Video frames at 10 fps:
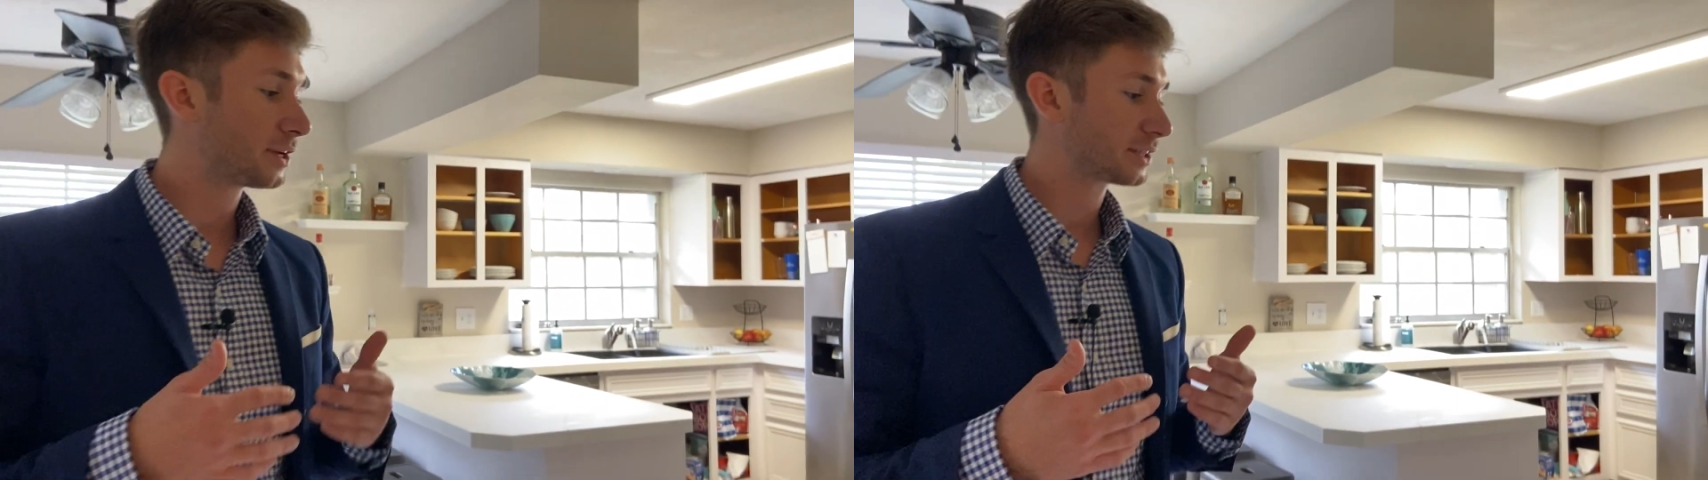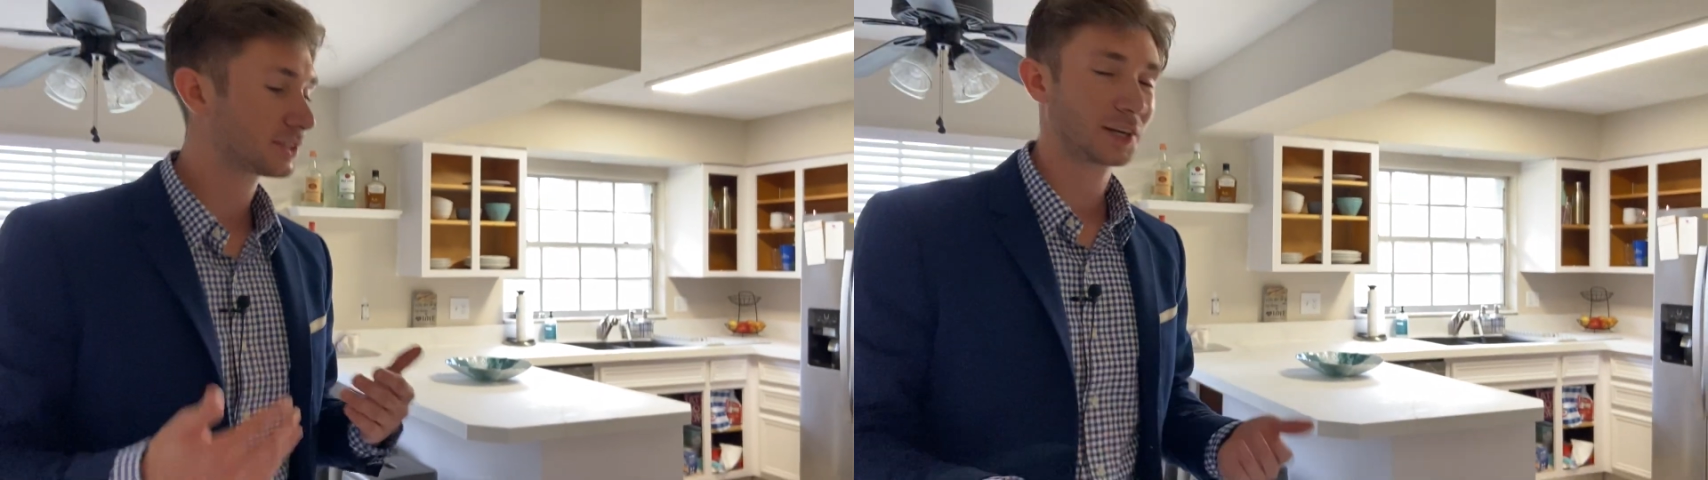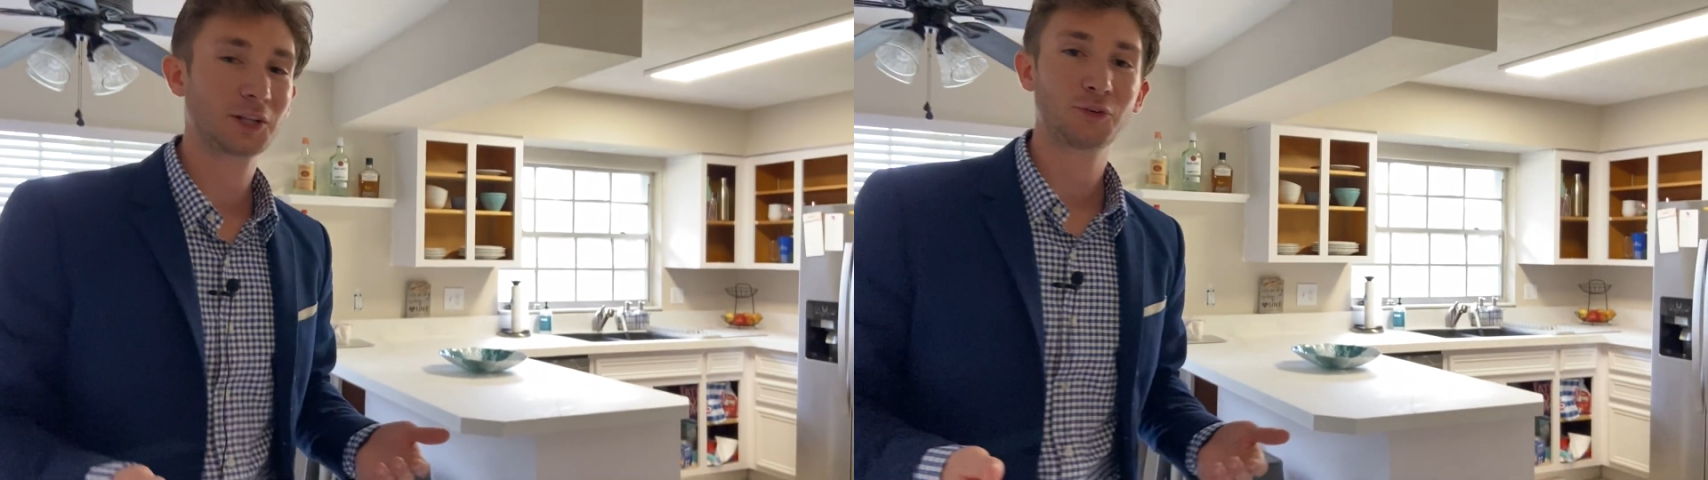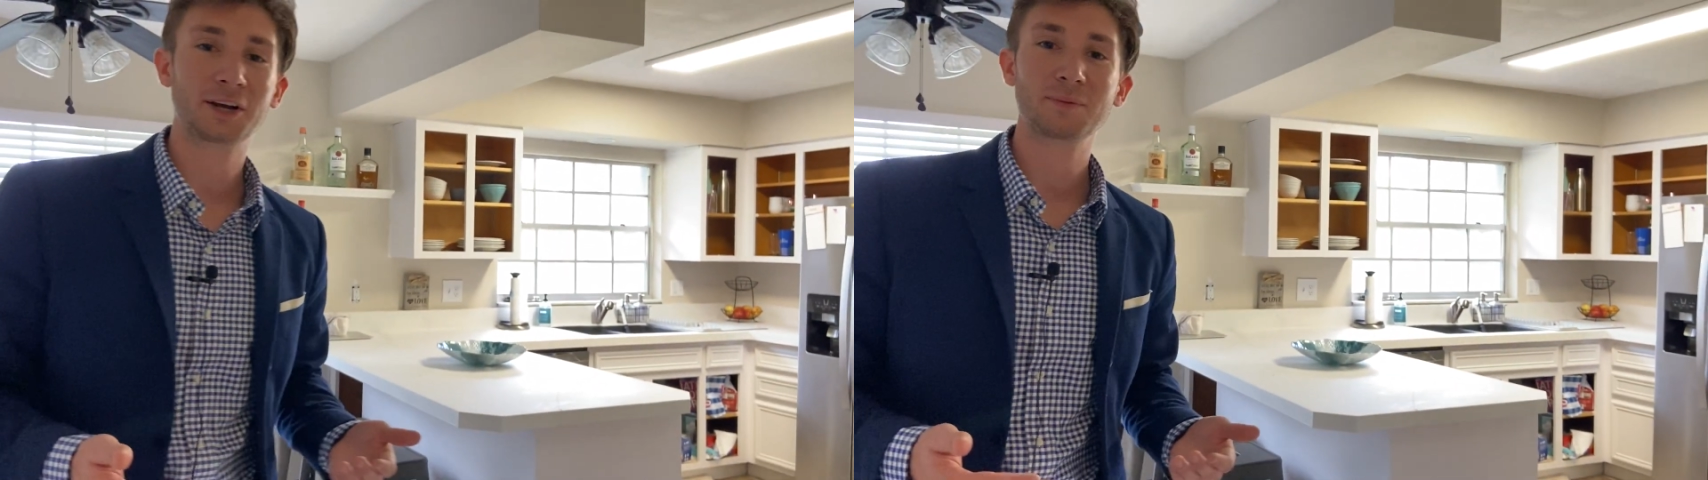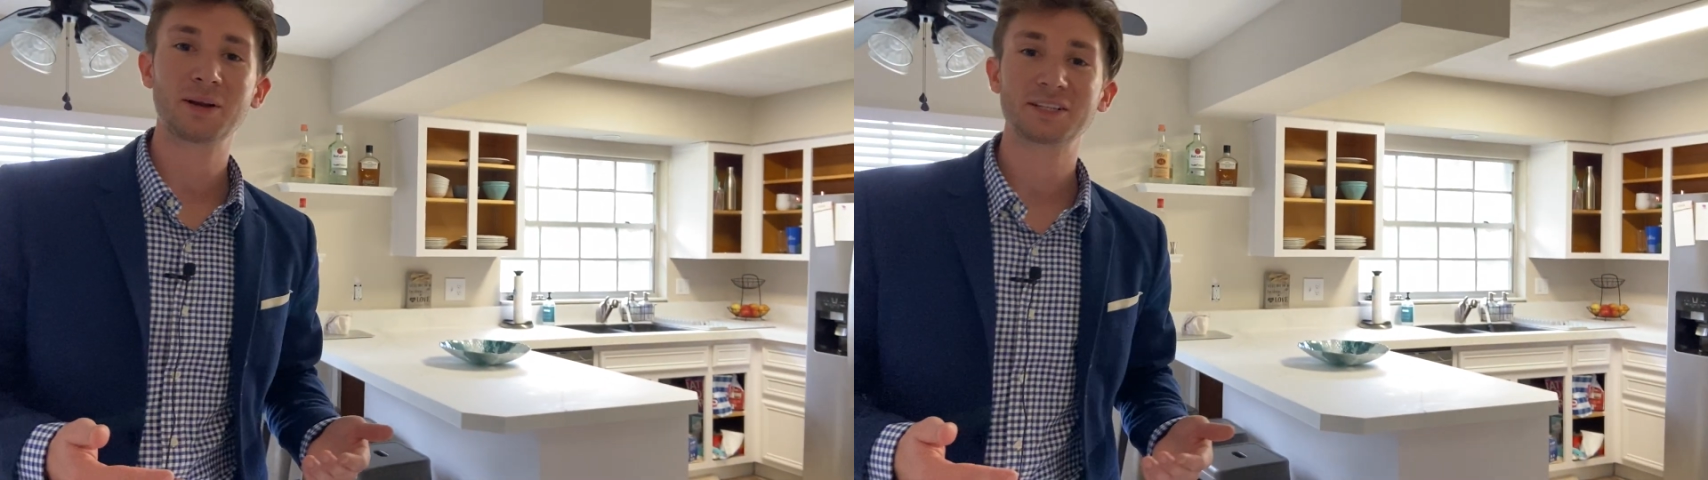necessarily
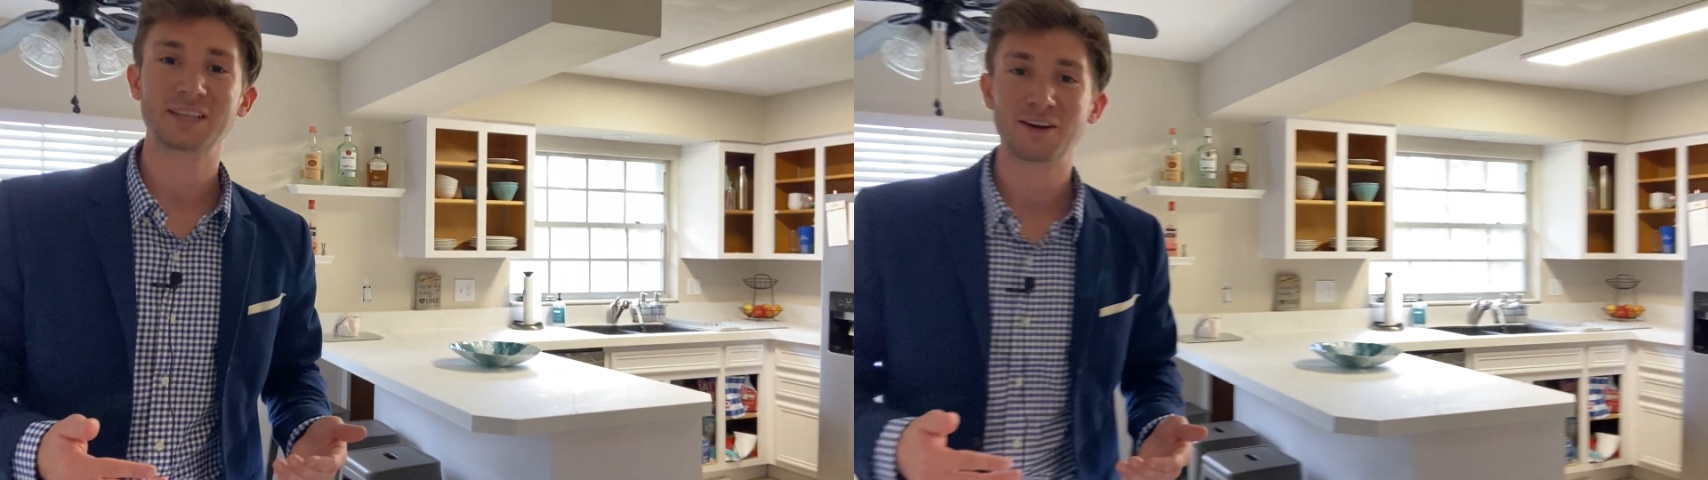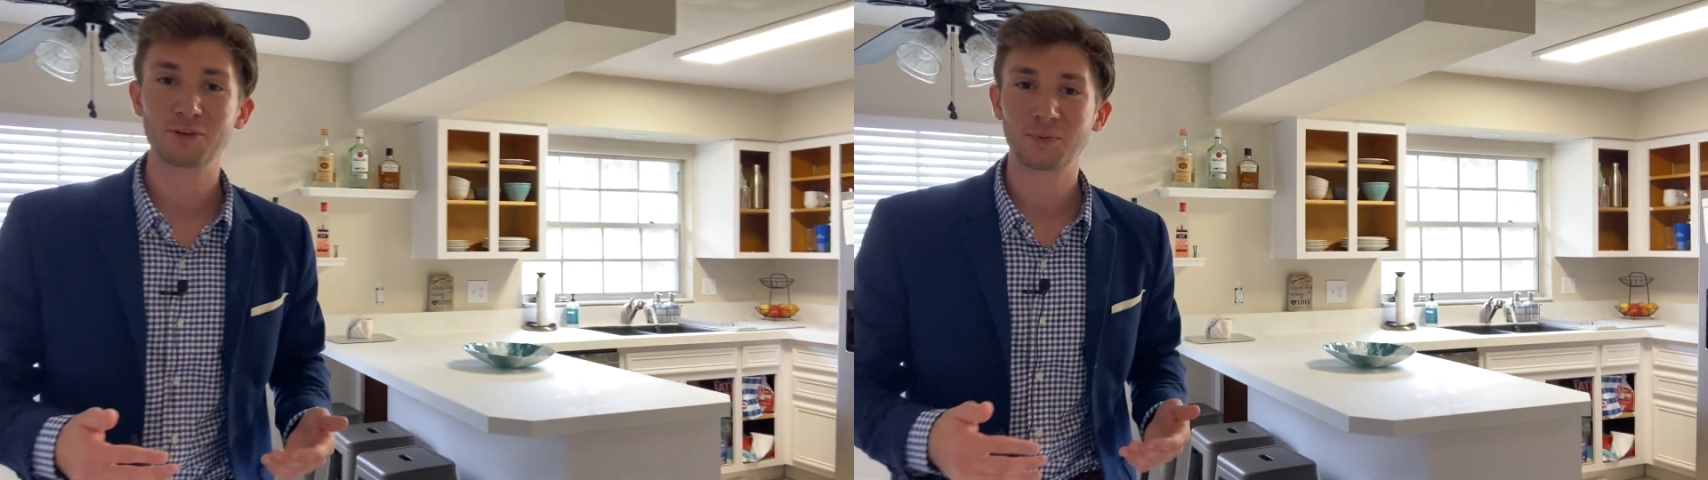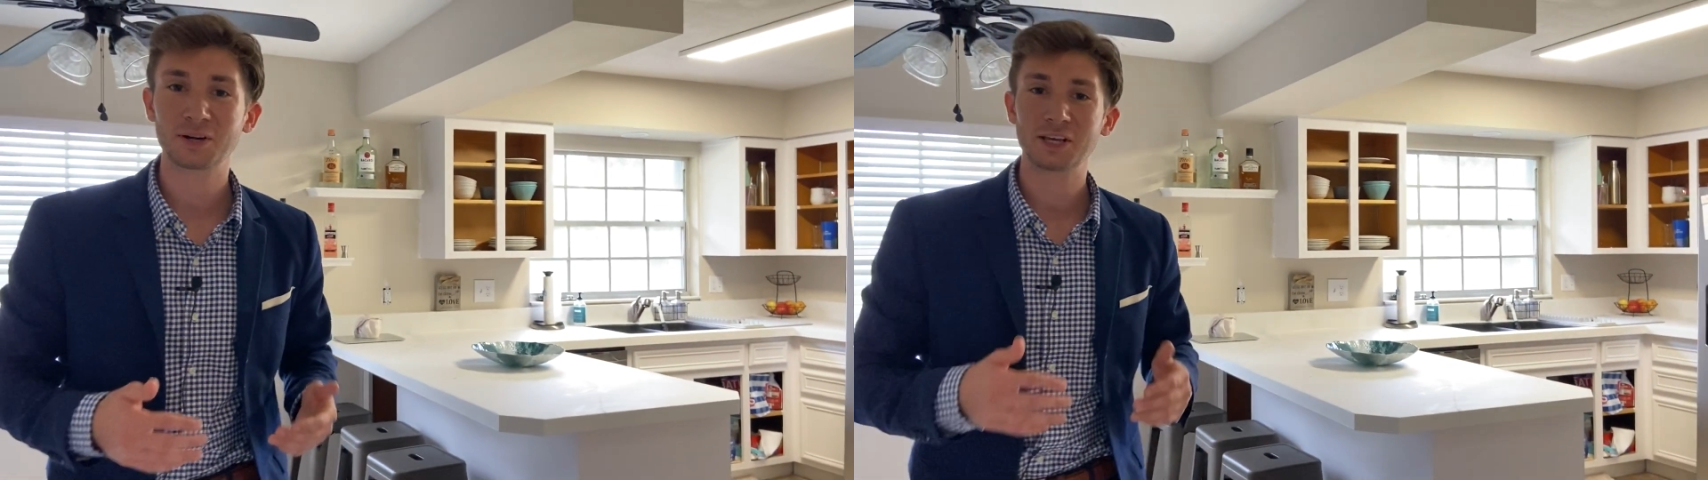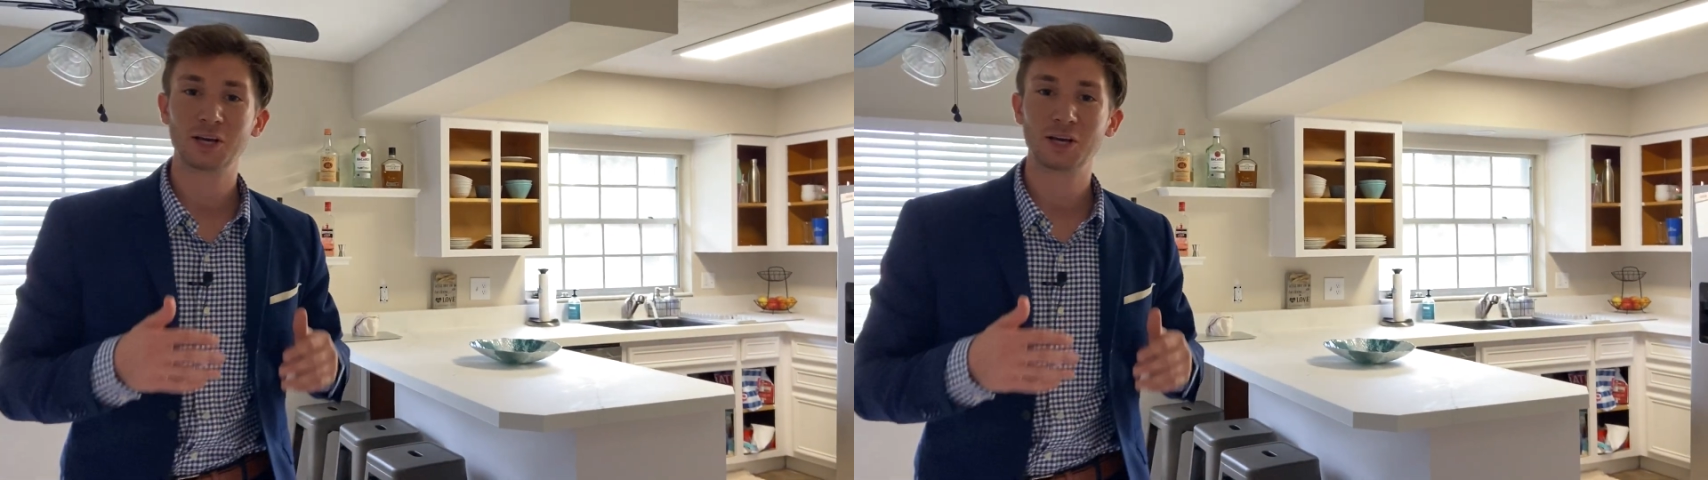recommend it to everybody.